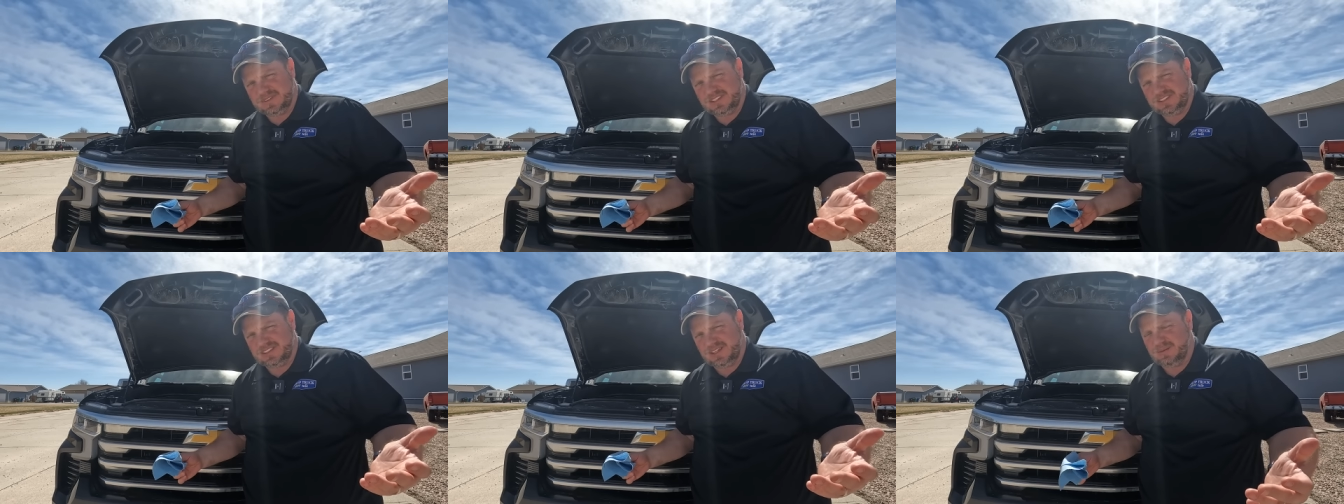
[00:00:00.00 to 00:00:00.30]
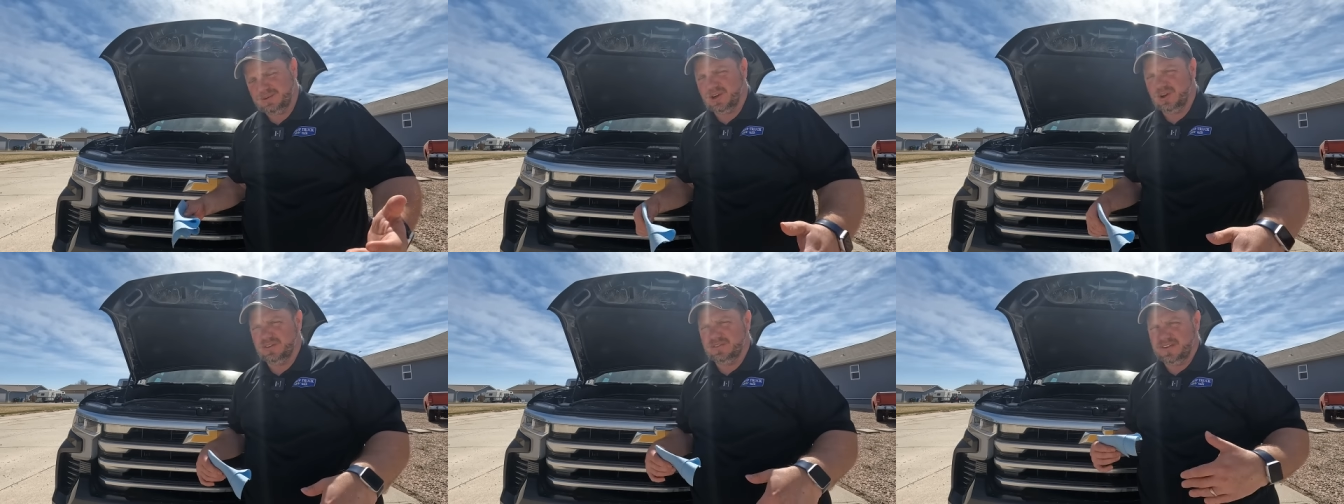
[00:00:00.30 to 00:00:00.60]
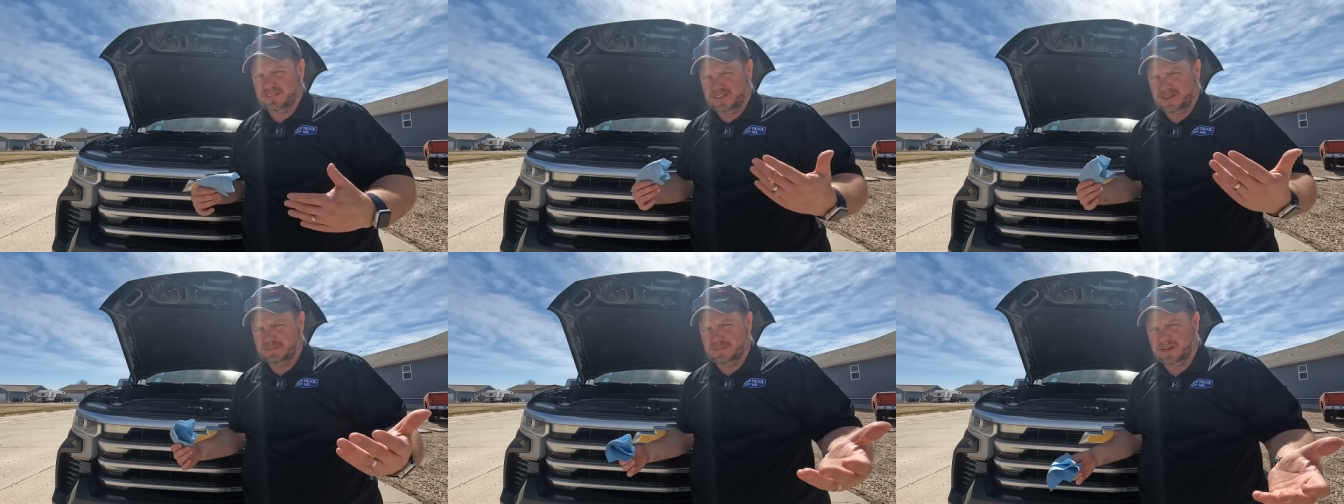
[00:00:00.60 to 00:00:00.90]
So I'm gonna go the
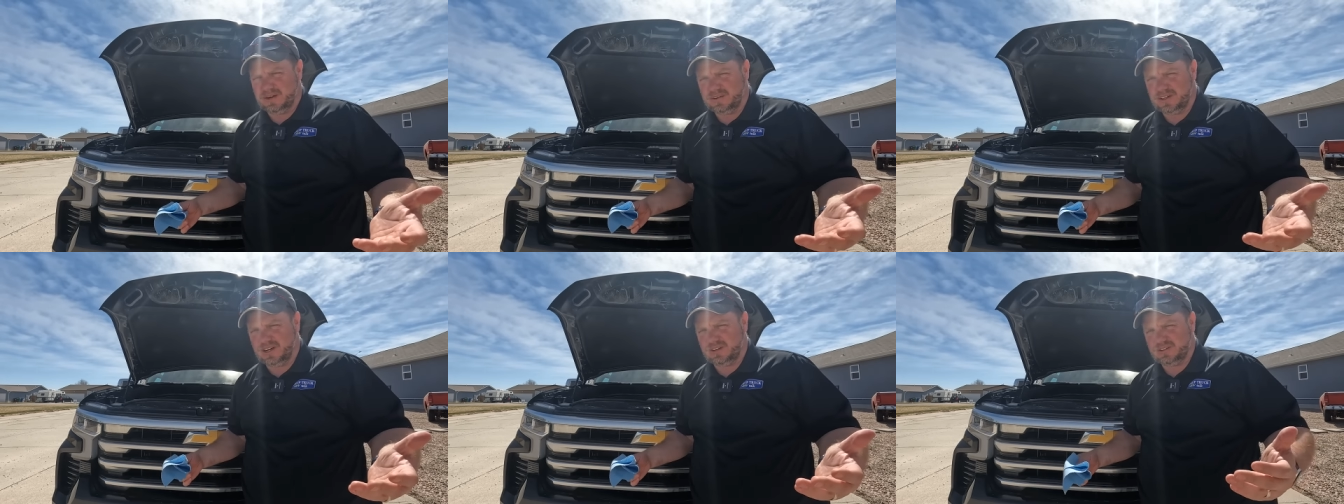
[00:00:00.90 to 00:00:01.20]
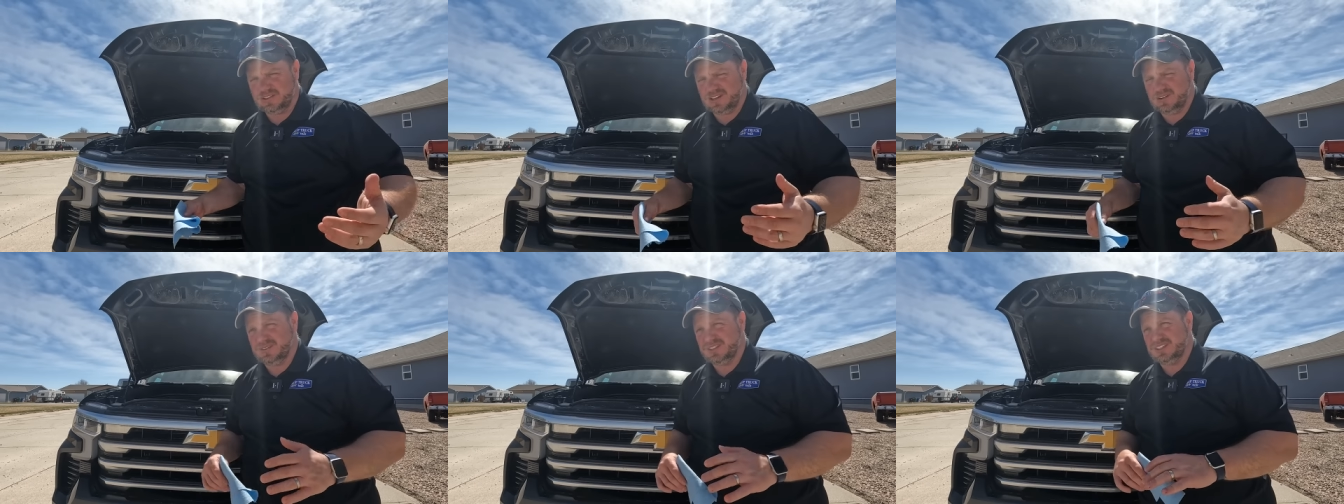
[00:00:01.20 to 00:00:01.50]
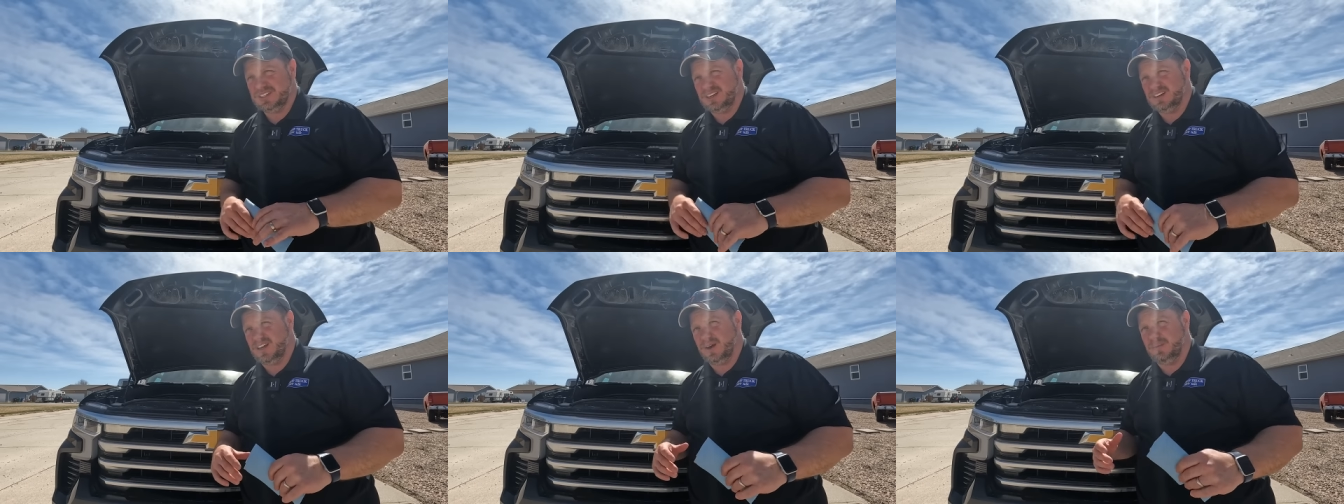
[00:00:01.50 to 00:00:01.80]
15 minute route, so I'm gonna
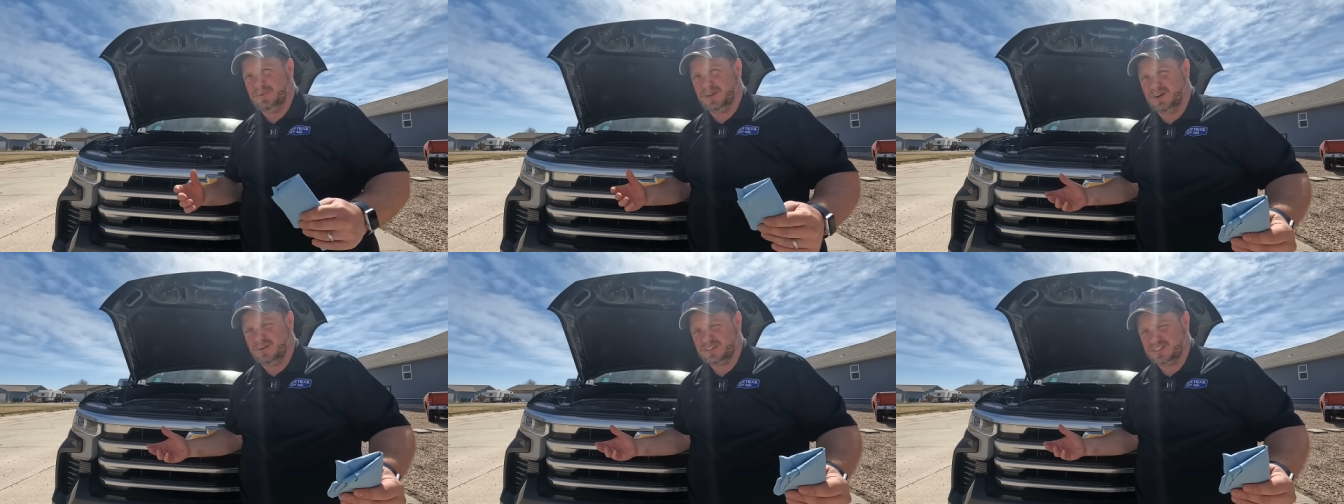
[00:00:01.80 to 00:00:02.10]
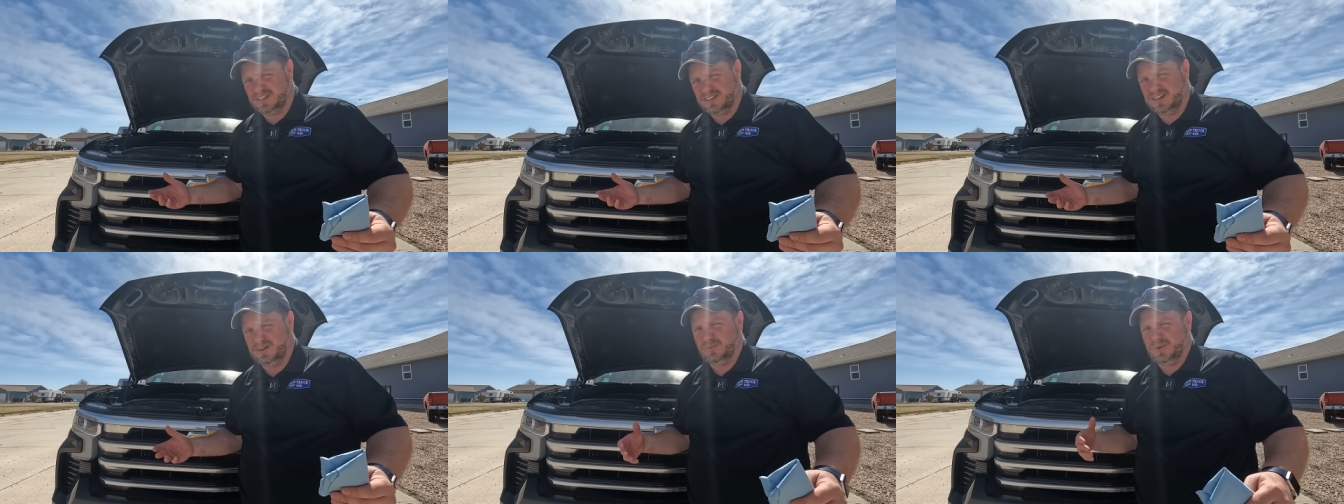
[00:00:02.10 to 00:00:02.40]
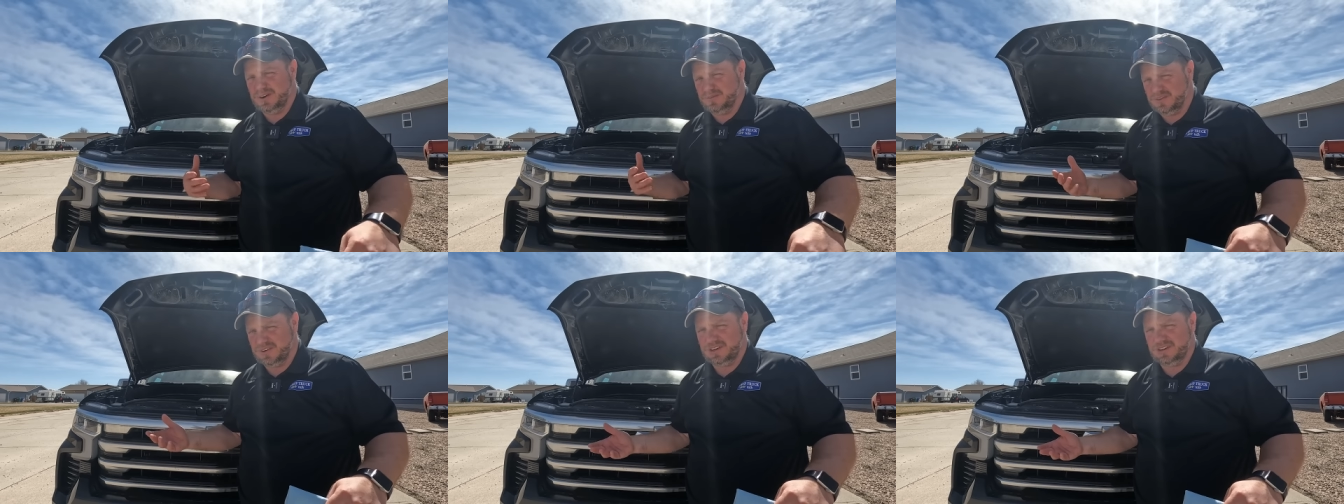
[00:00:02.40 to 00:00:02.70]
sit a couple hours tonight,
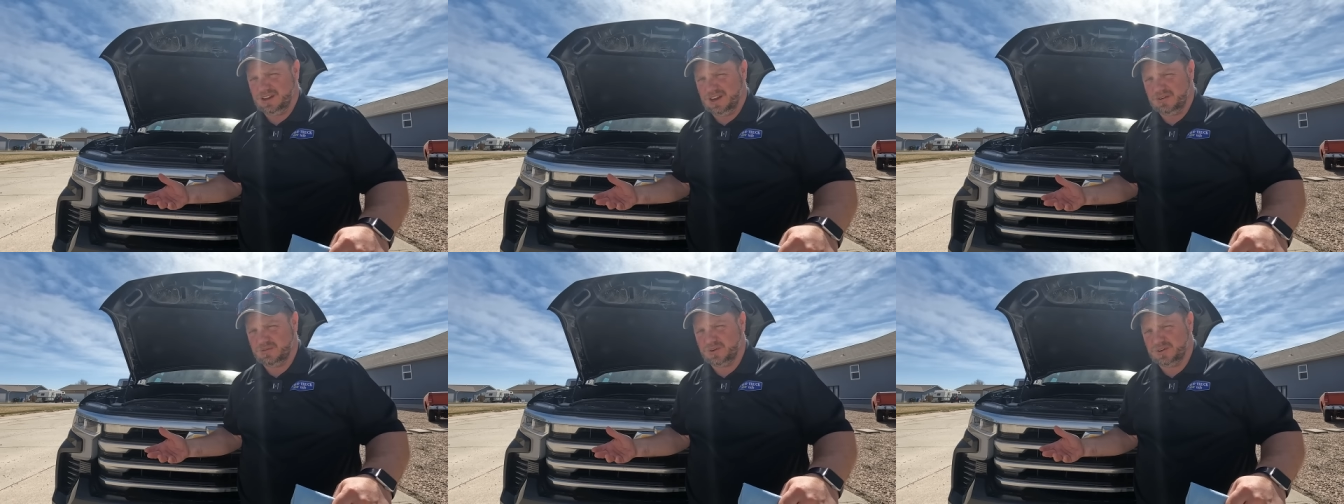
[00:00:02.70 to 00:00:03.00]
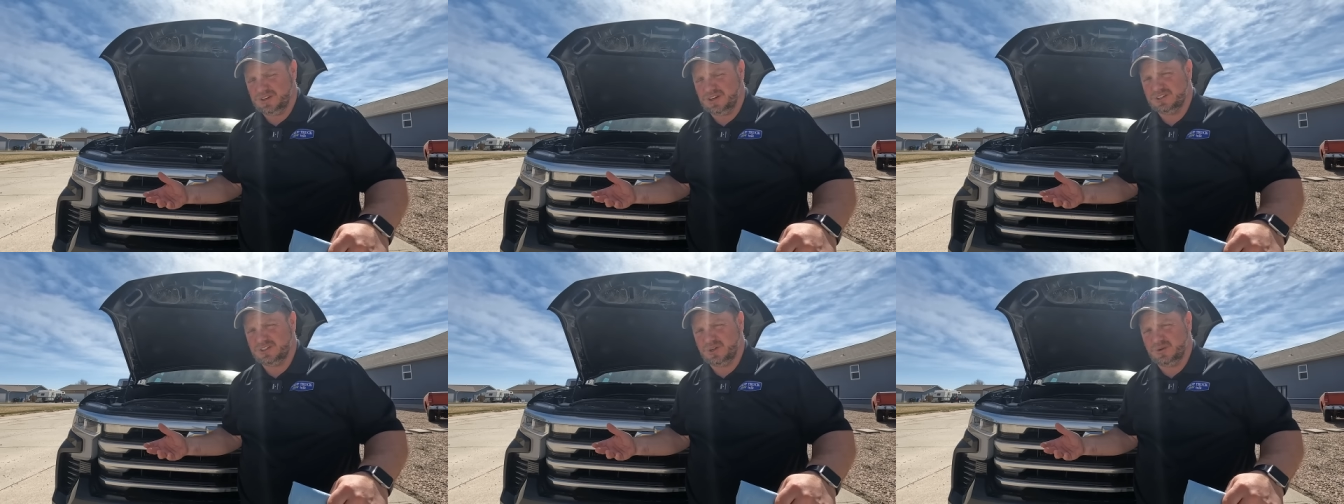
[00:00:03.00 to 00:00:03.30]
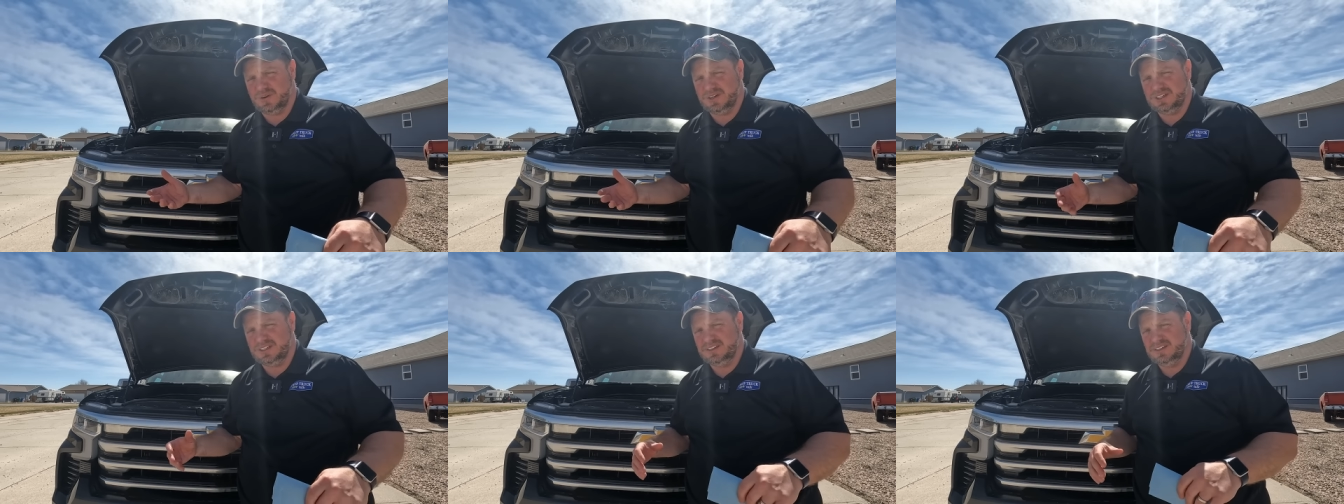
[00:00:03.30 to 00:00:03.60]
wait for after we're done
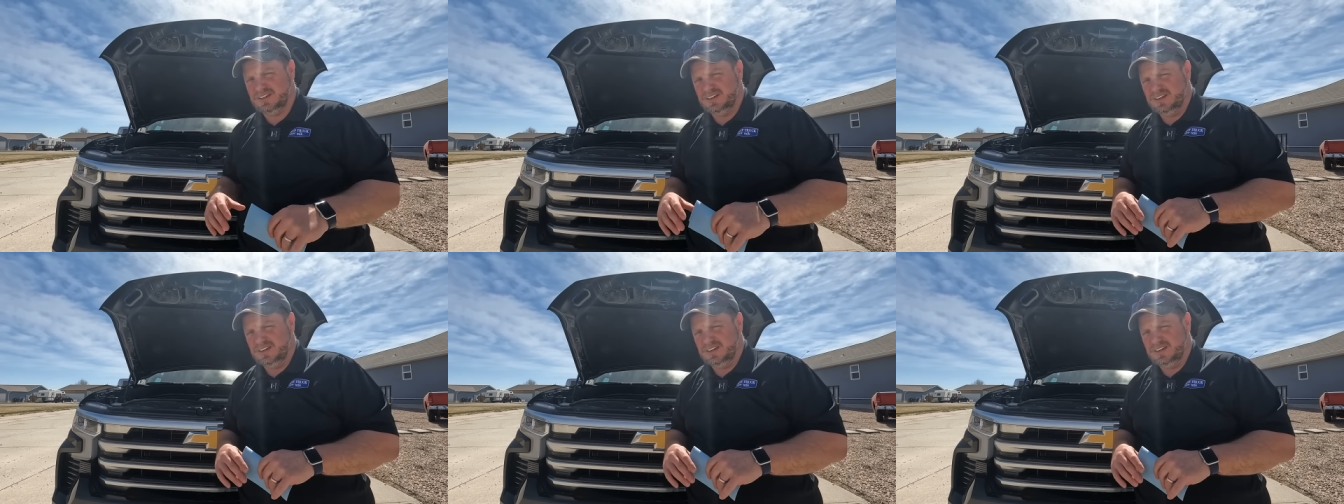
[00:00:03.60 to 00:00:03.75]
towing,